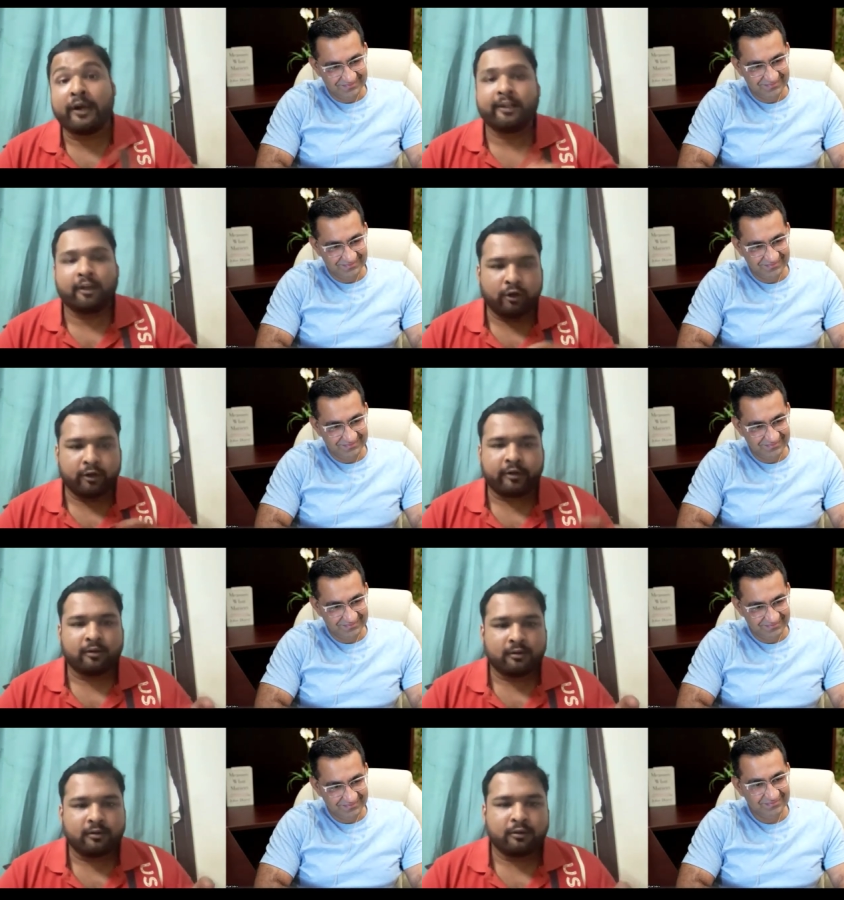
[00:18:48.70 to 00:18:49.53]
Speaker 1: quite a lot
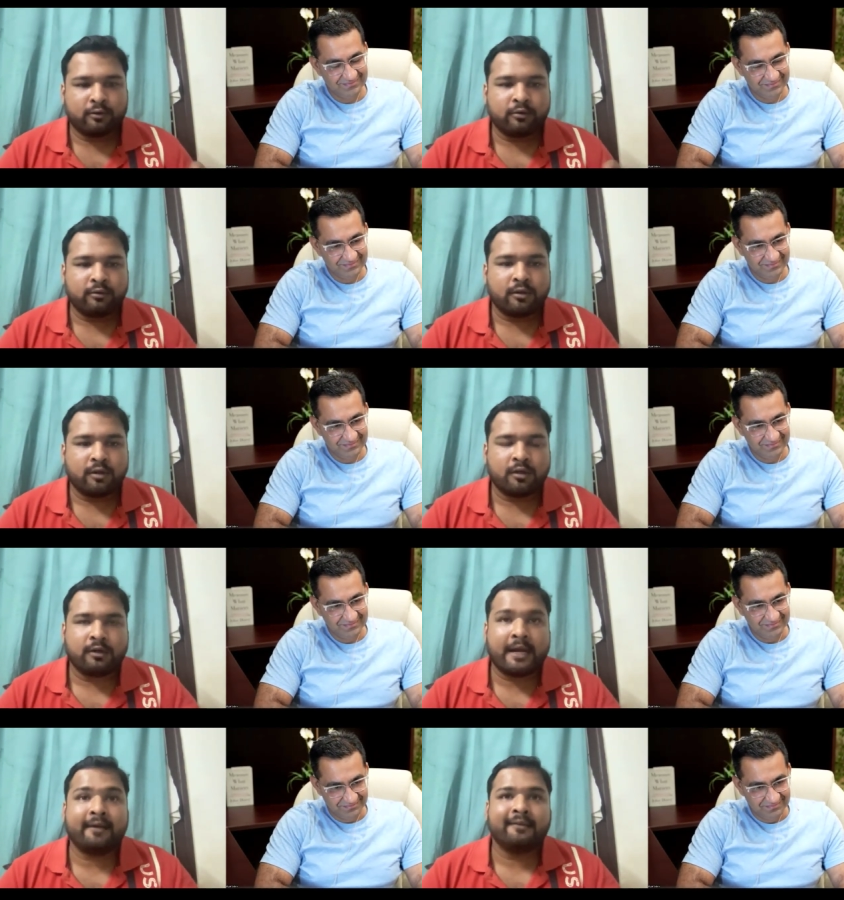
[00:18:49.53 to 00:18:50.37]
you know
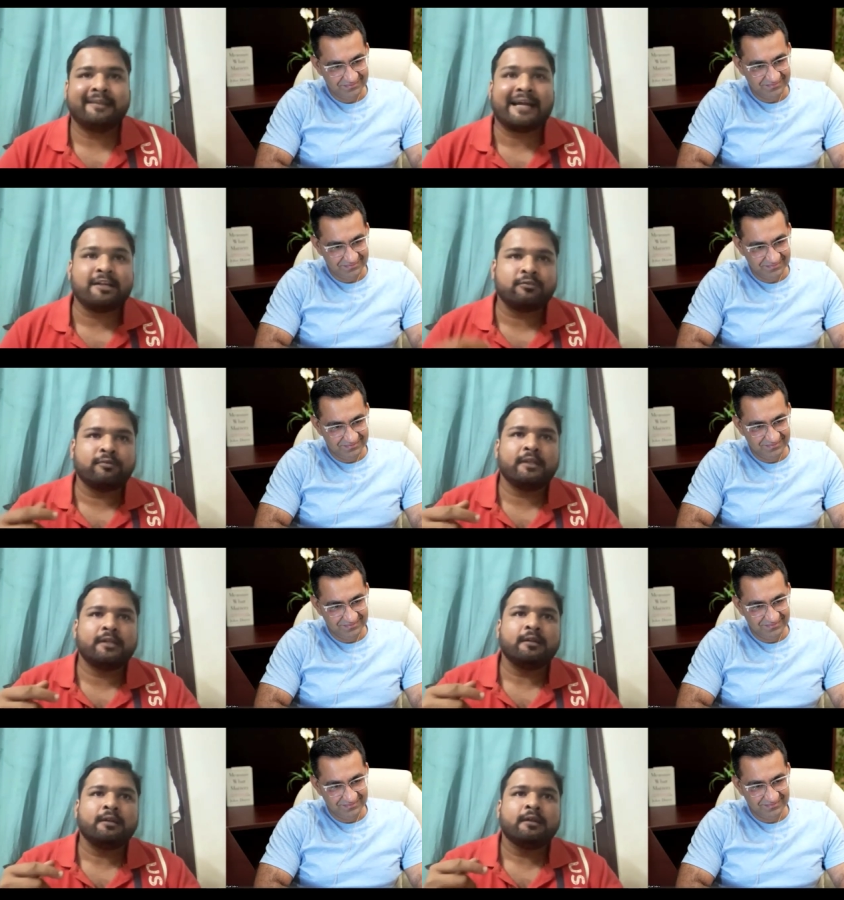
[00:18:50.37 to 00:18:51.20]
uh, and that's
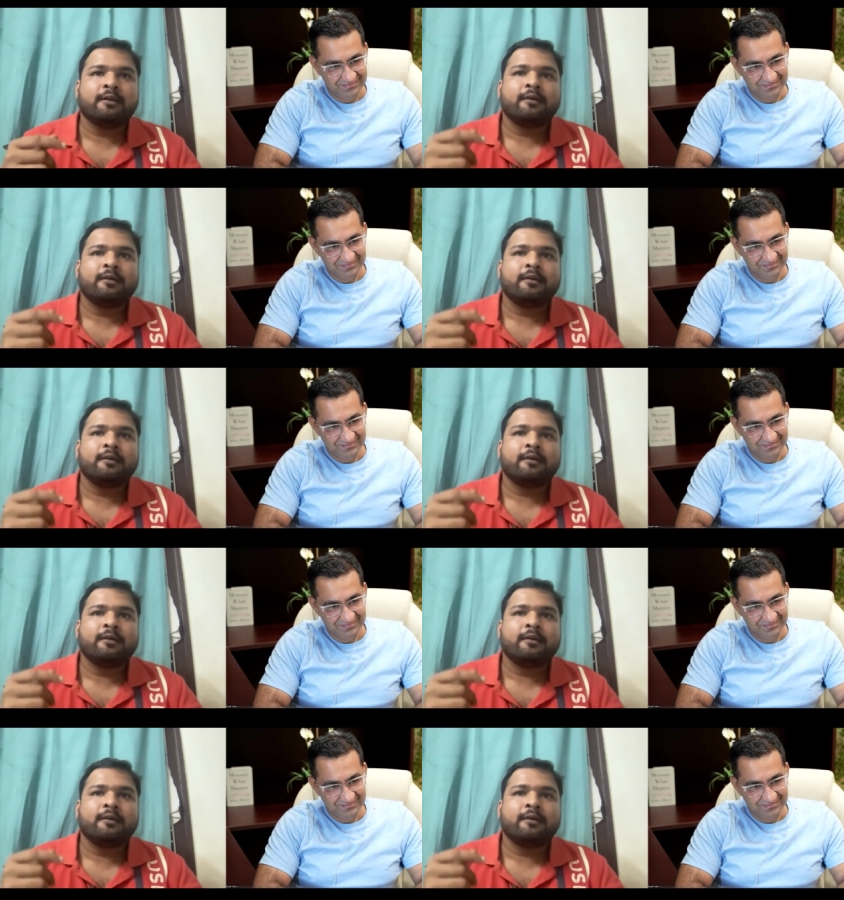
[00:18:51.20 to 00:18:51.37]
when